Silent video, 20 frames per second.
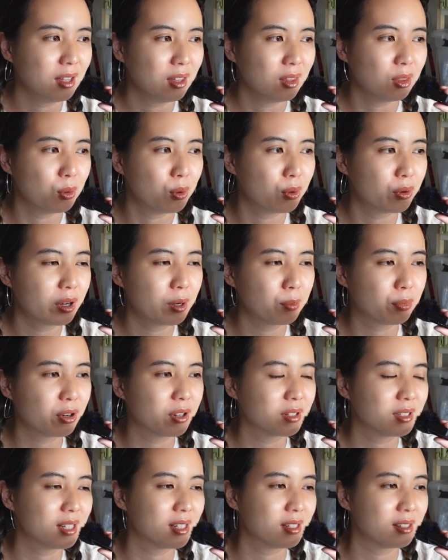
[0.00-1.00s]
the ordering
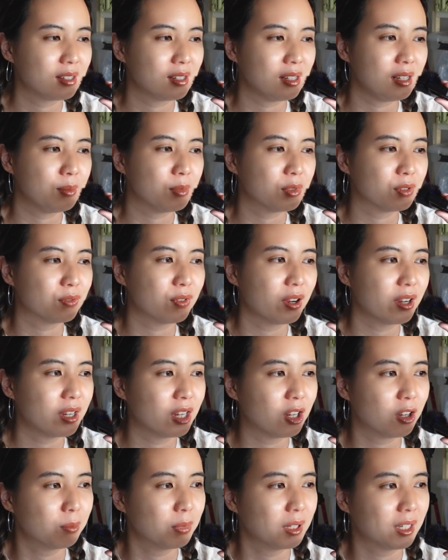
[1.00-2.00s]
process seems very
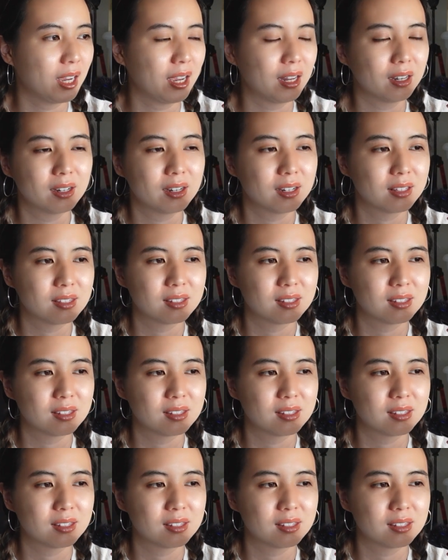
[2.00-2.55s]
complicated and